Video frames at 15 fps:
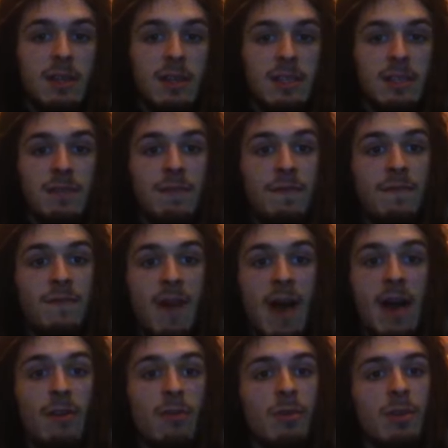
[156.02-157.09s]
is a
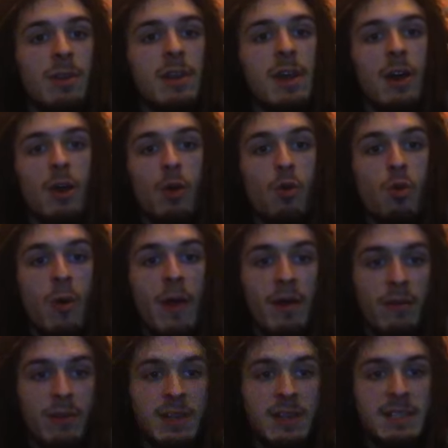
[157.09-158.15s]
fiery
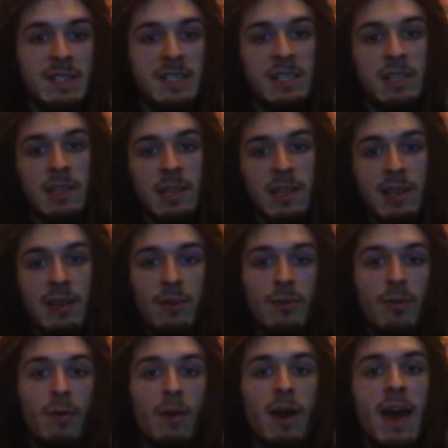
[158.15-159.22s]
Aquarius,
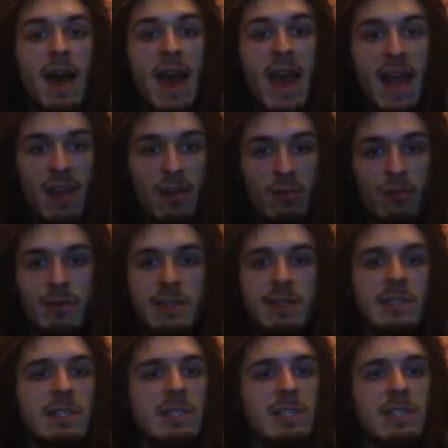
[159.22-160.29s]
Leo,
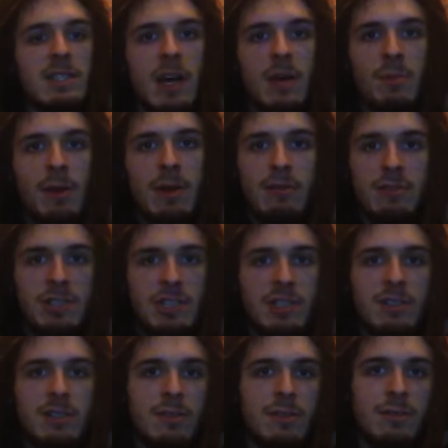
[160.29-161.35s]
Aries type energy,
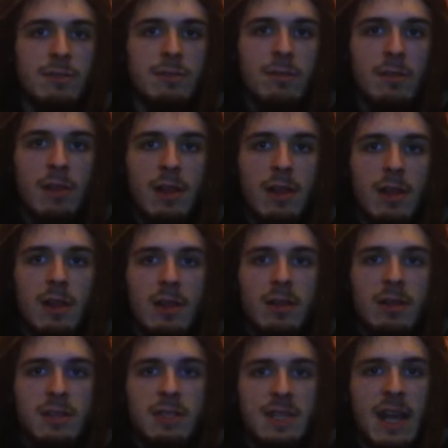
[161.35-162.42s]

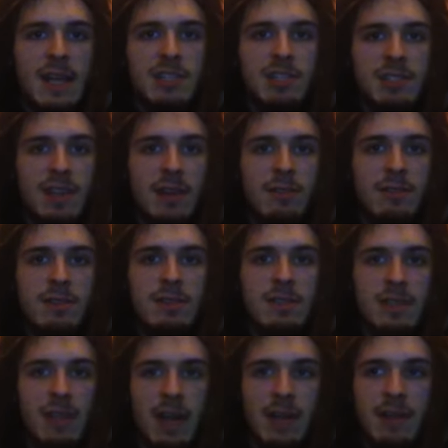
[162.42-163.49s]
Sagittarius
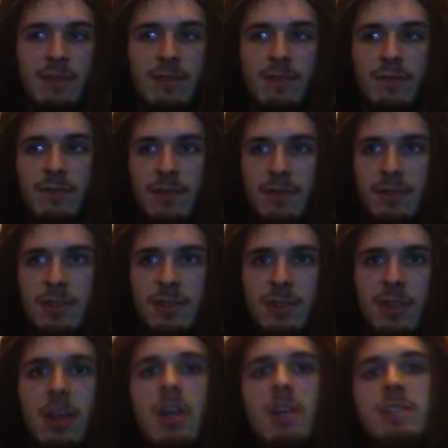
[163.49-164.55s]
kind of ish.
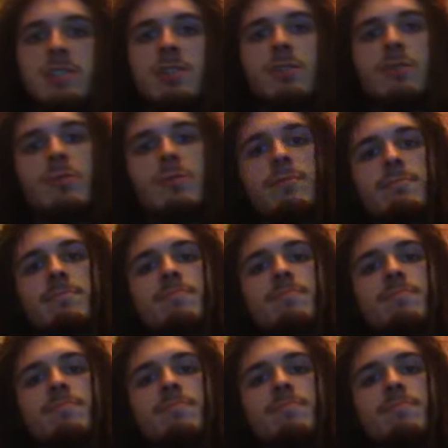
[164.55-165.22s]
So,